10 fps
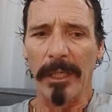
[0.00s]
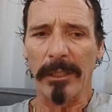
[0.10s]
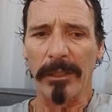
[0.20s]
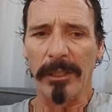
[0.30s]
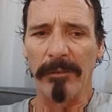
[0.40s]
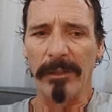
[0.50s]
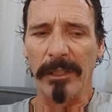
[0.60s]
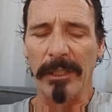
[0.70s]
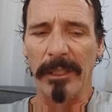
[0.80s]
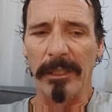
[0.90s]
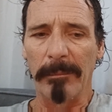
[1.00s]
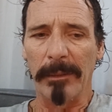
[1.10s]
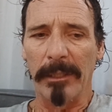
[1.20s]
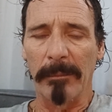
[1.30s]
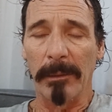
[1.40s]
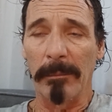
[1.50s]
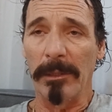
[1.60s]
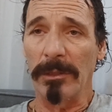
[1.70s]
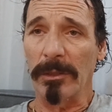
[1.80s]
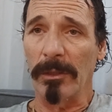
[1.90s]
I couldn't even get up, and I remember
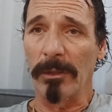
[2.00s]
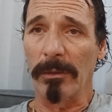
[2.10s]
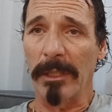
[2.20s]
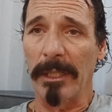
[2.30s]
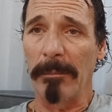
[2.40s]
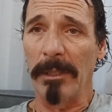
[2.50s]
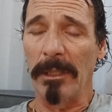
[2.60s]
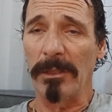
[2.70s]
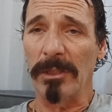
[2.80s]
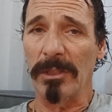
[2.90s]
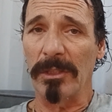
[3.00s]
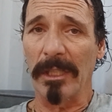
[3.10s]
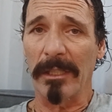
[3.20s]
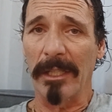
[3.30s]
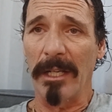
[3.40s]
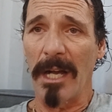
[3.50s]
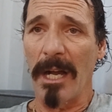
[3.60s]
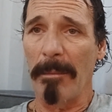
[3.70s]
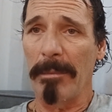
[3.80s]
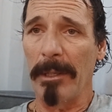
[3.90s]
this girl came in and stuck a
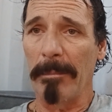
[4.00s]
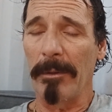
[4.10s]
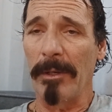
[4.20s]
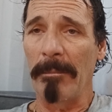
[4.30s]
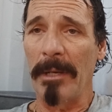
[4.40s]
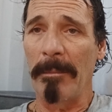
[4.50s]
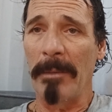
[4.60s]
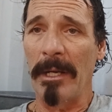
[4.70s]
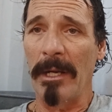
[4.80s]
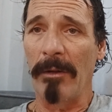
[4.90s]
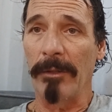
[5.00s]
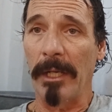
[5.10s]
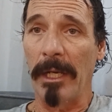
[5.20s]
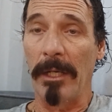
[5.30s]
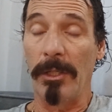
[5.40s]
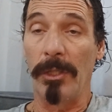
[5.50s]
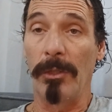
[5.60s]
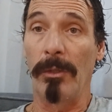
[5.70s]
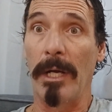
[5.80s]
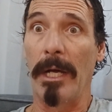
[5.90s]
hot pepper in my mouth, and
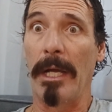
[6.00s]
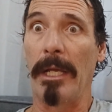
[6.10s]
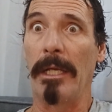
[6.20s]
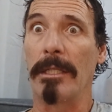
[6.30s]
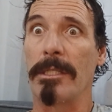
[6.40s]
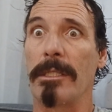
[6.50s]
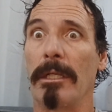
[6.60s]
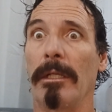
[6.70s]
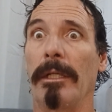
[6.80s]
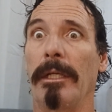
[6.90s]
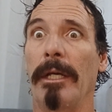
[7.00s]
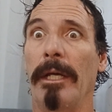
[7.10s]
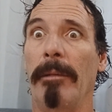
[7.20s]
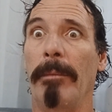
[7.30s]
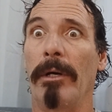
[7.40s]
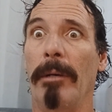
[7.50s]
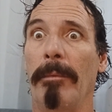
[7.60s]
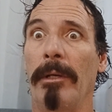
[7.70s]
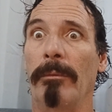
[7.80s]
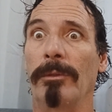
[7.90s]
dude, I instantly came
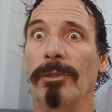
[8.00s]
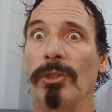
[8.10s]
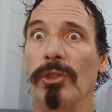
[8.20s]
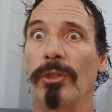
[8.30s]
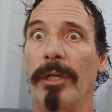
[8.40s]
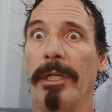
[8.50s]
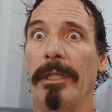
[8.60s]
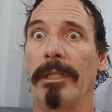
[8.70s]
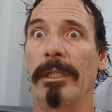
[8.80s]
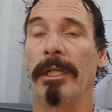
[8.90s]
up and was straight.